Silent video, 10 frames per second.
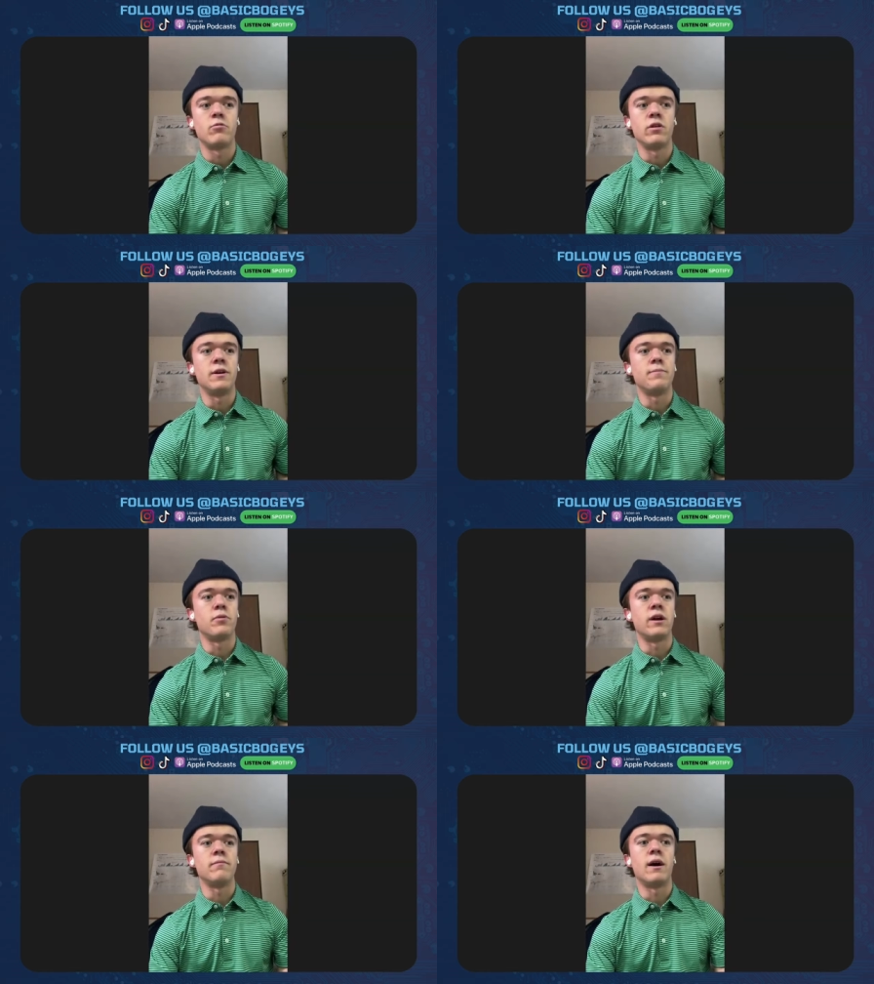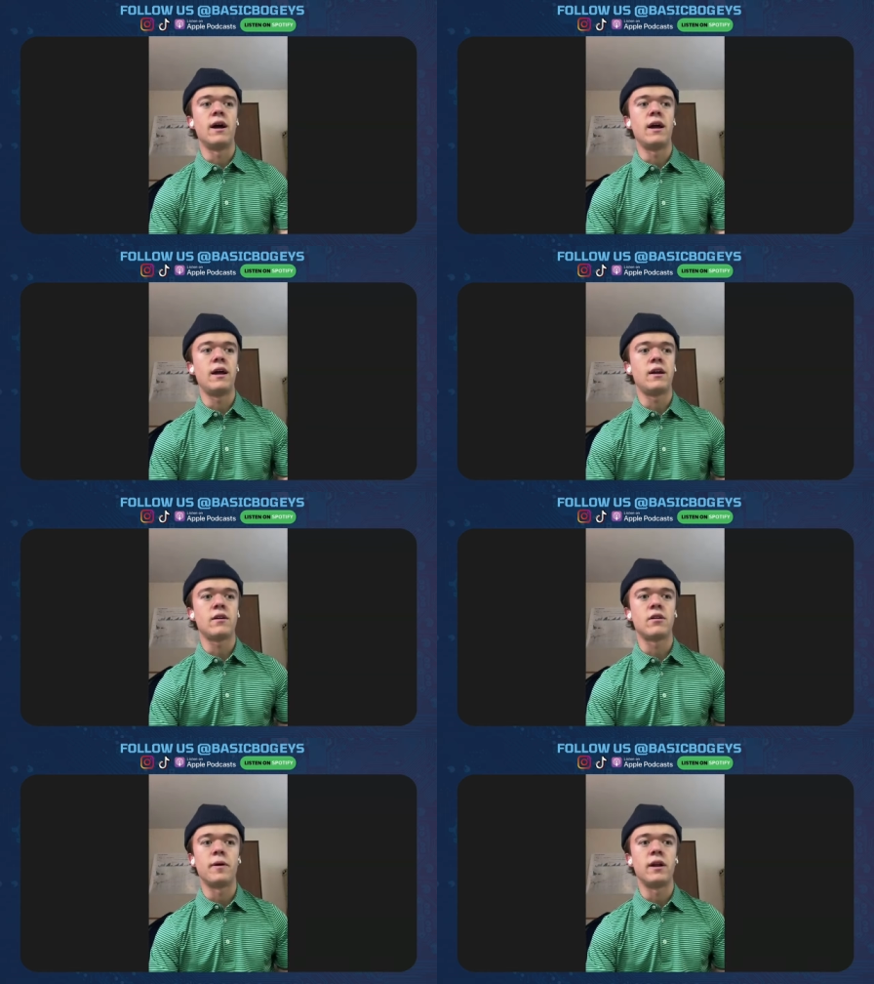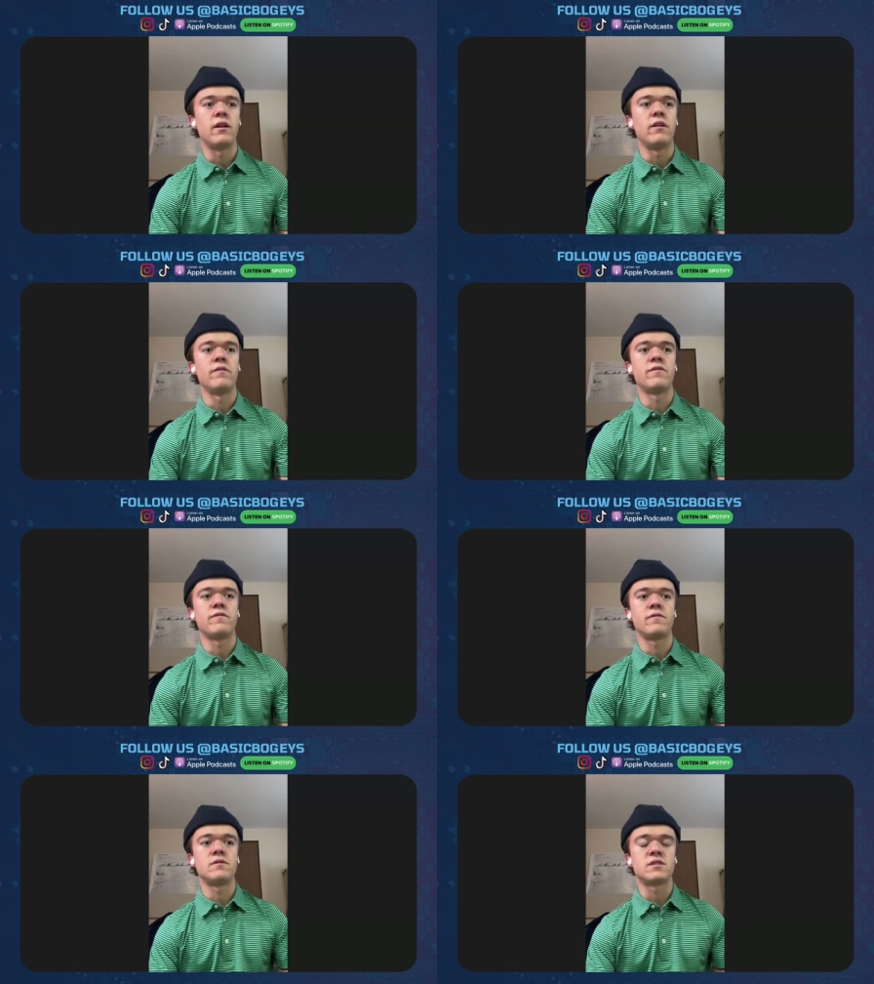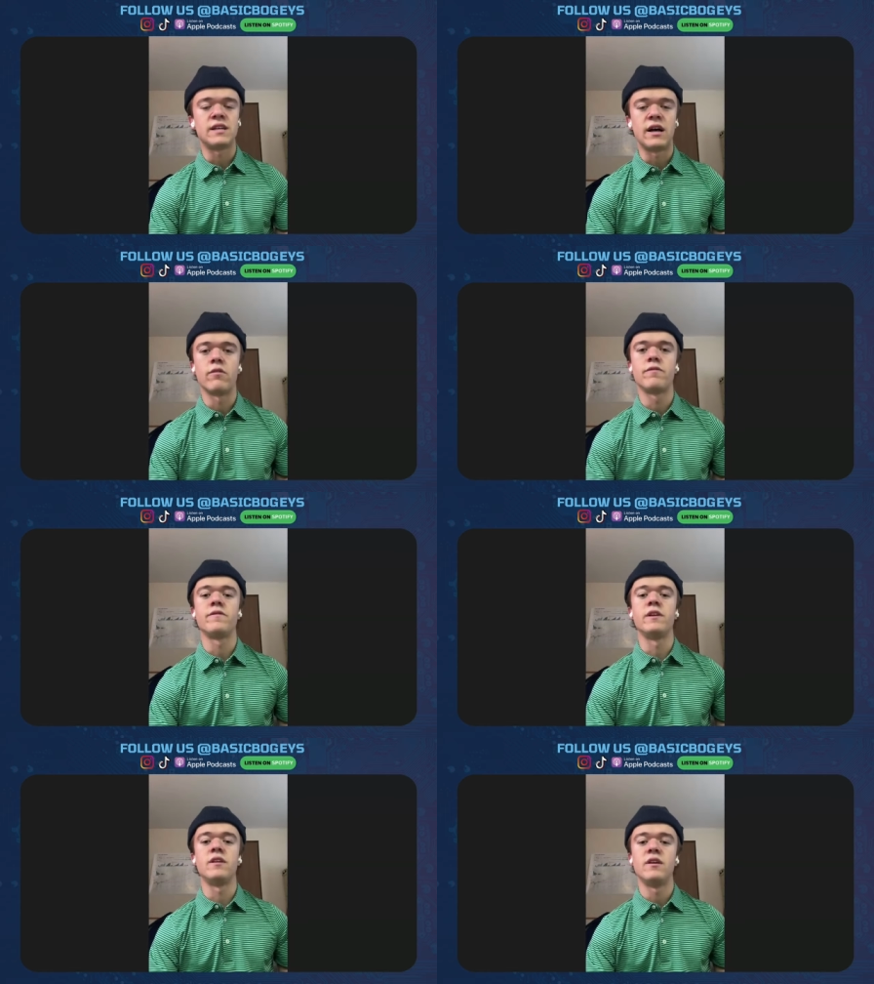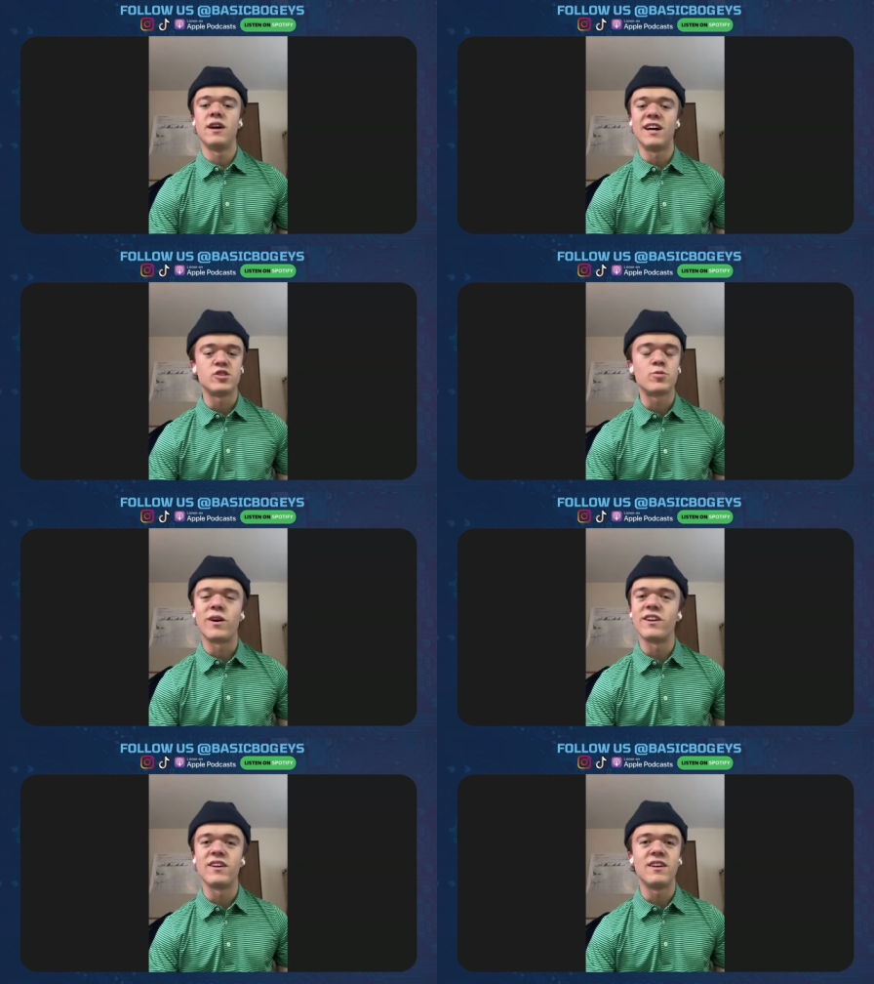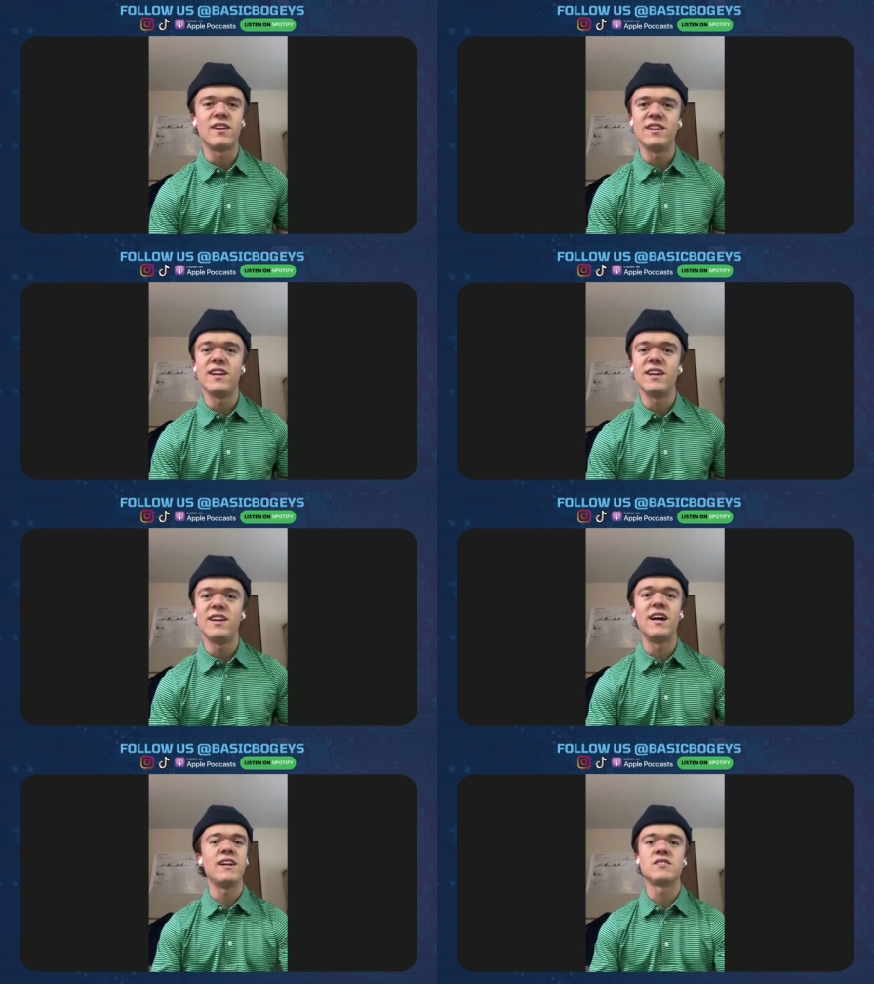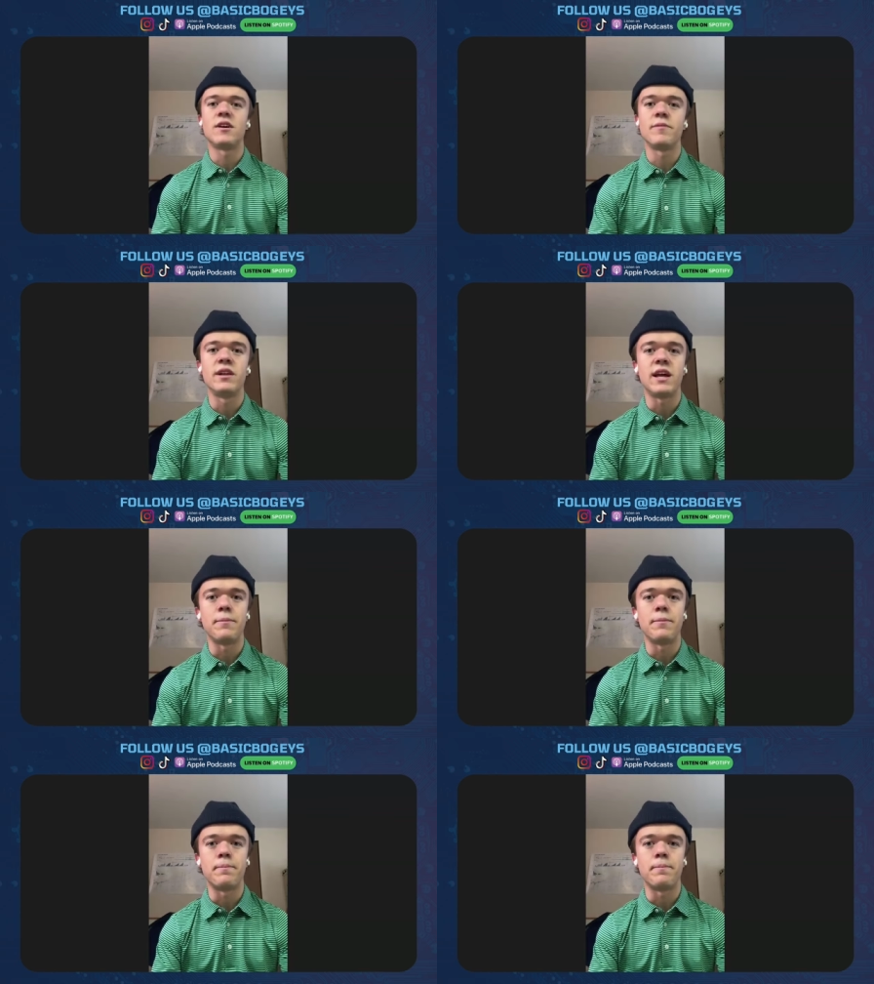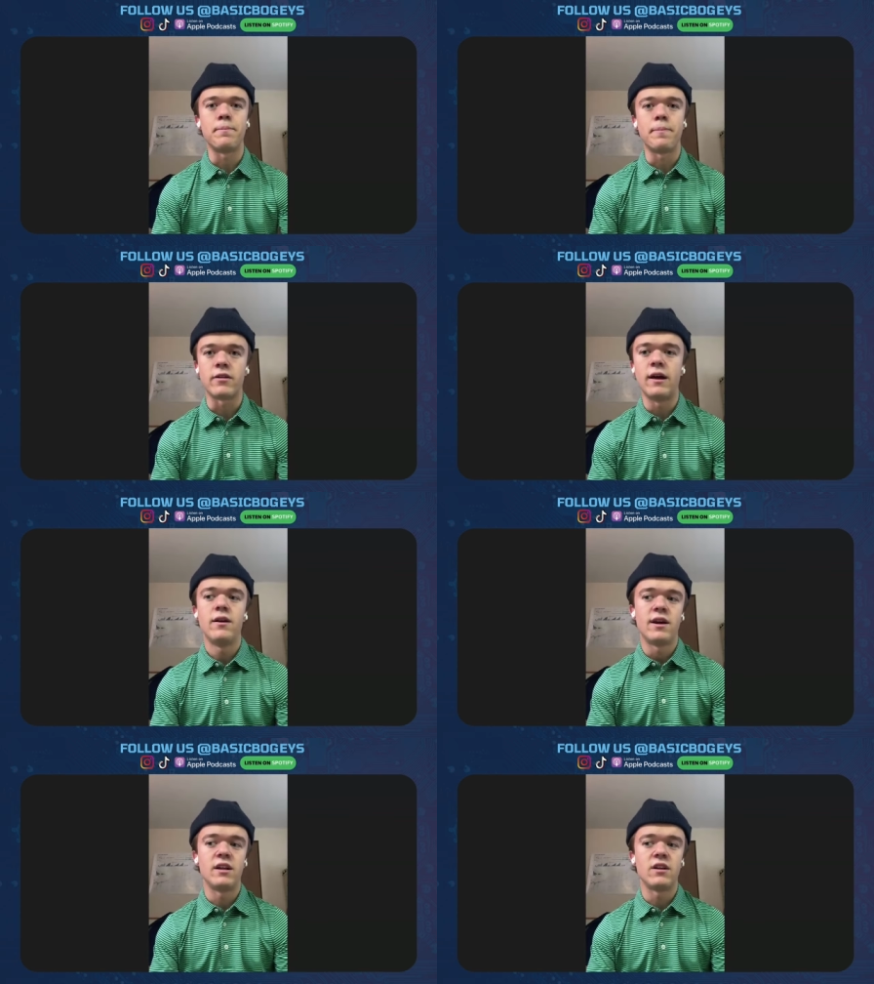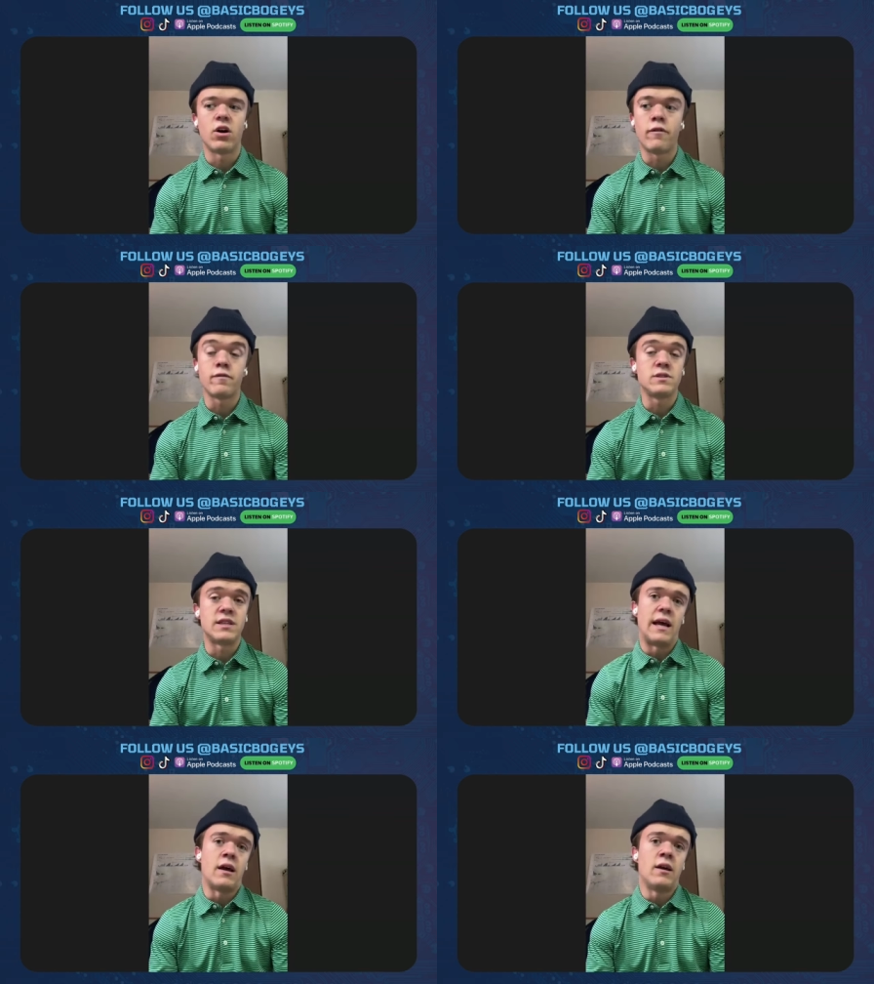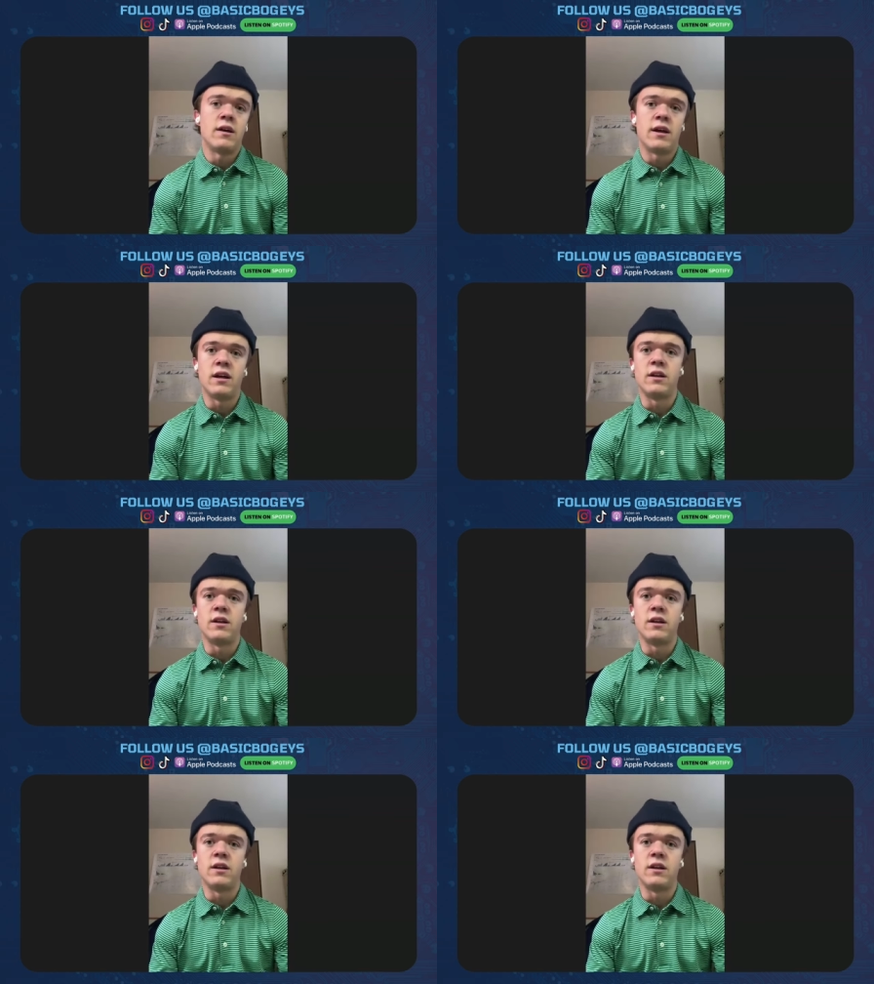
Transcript: really bring my competitive self, and I just wanted I needed something to get better at, and golf was that.